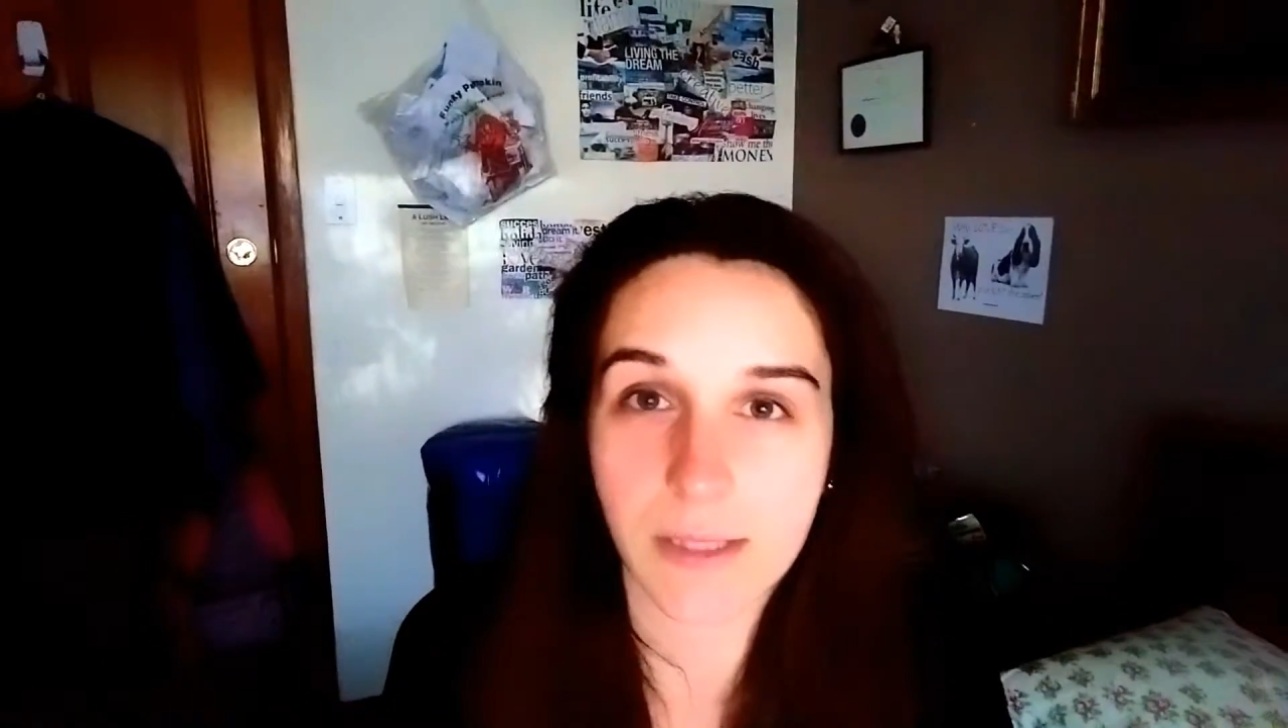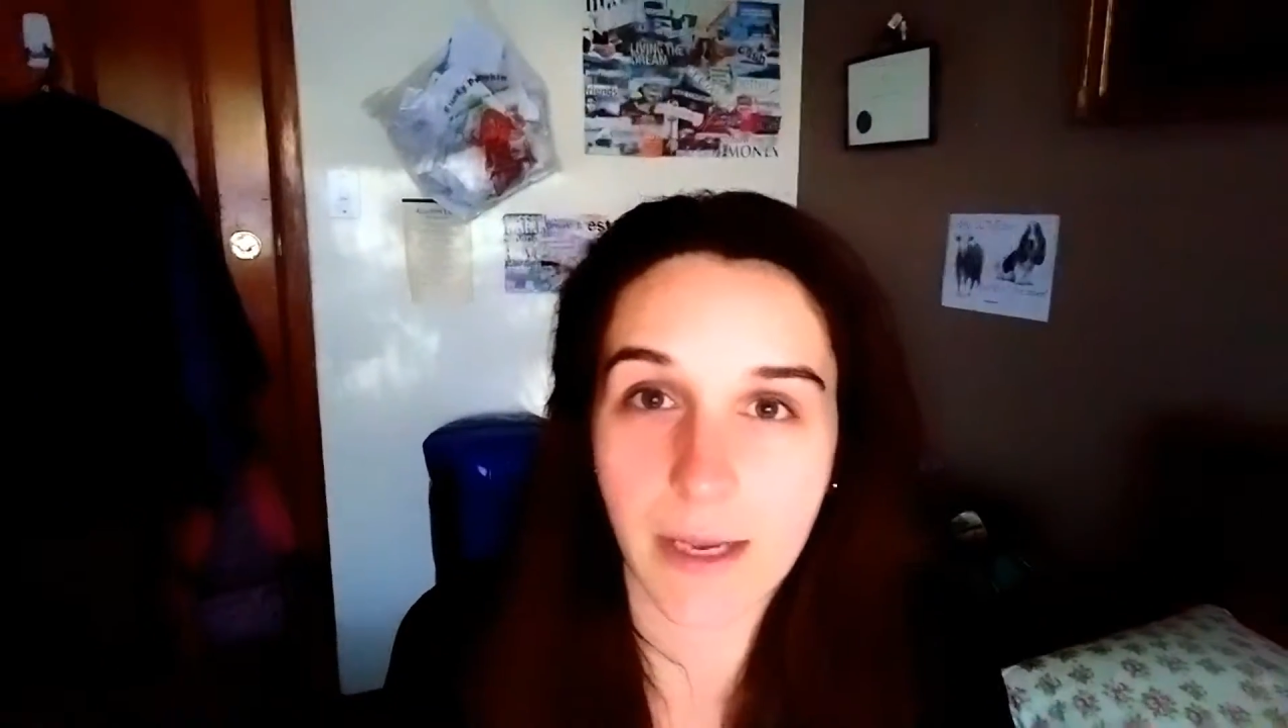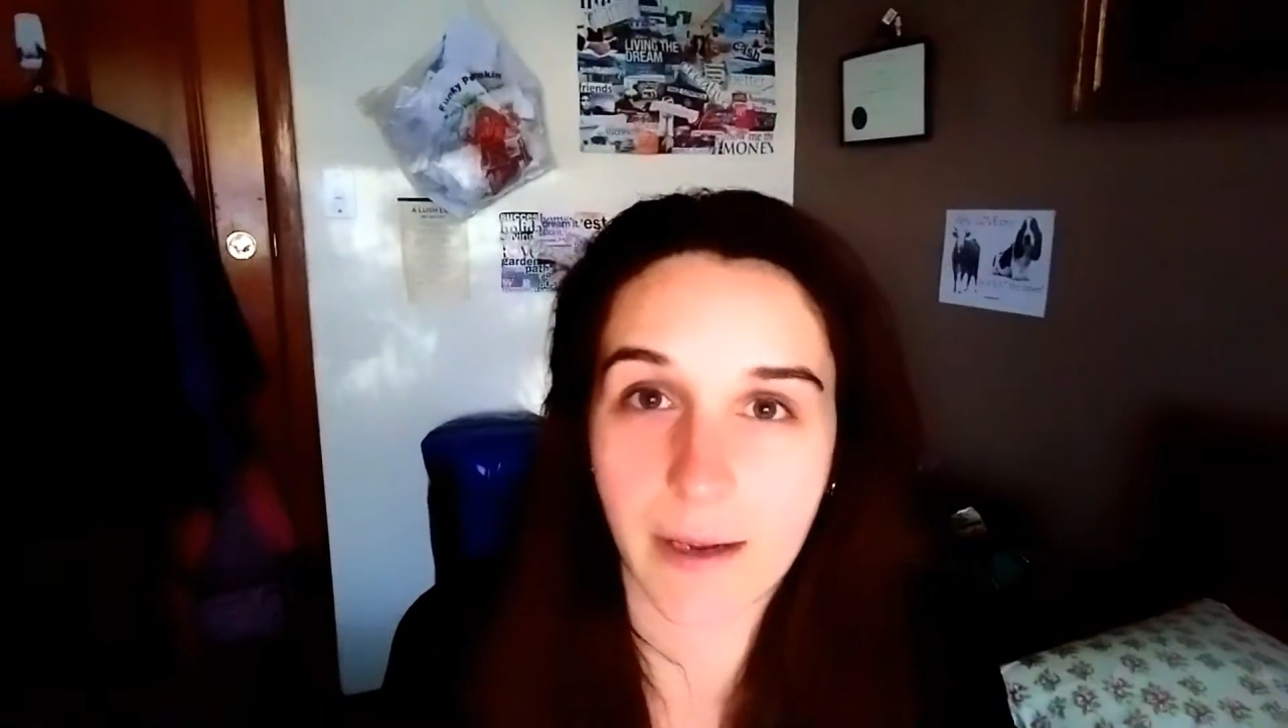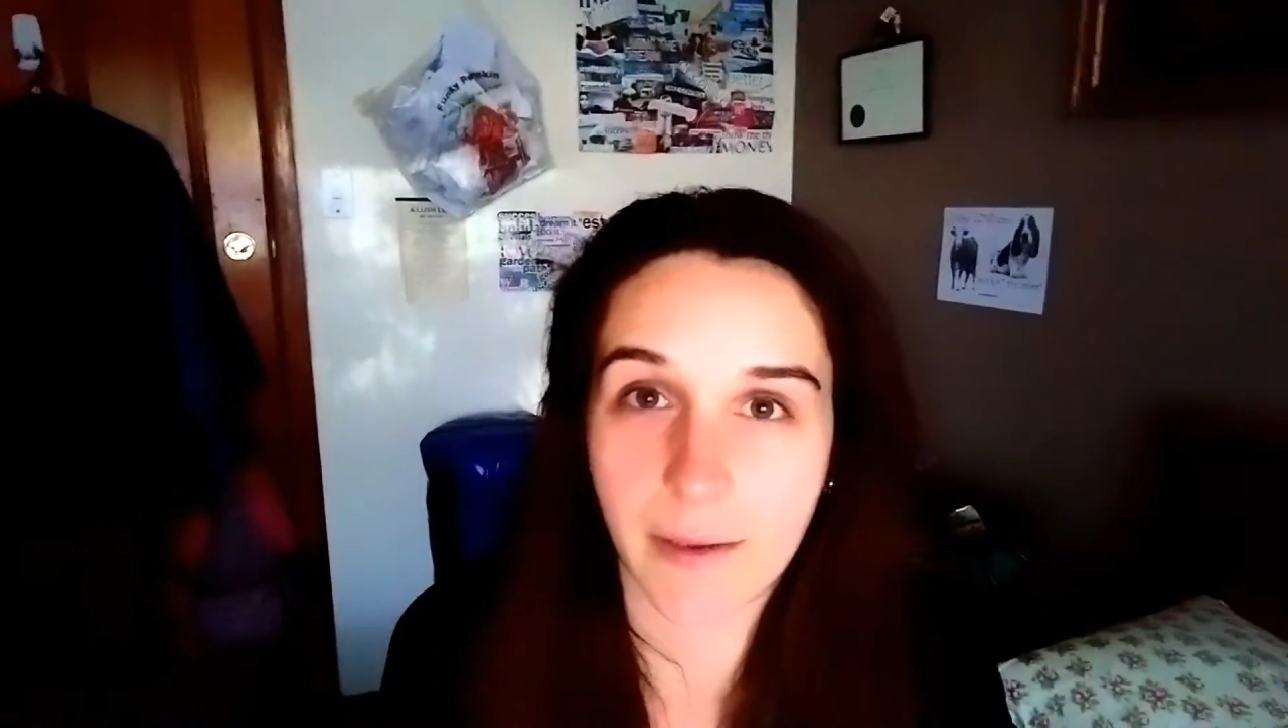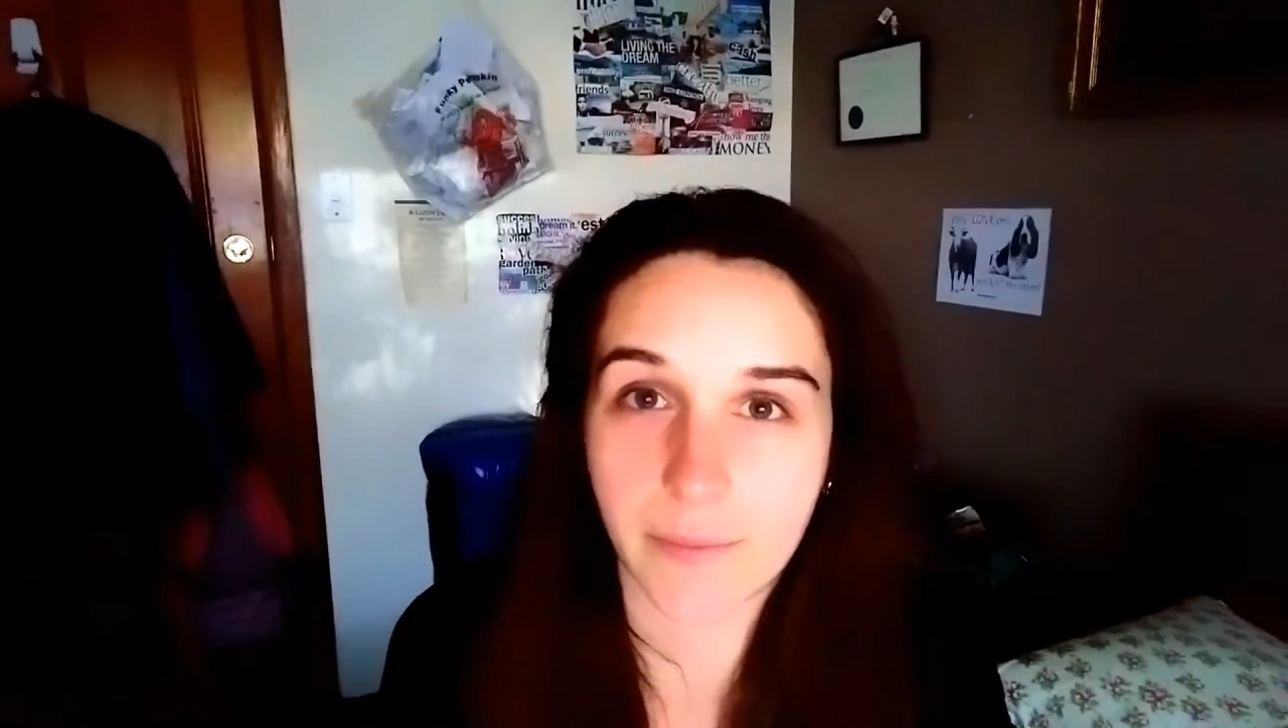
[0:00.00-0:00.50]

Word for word: um,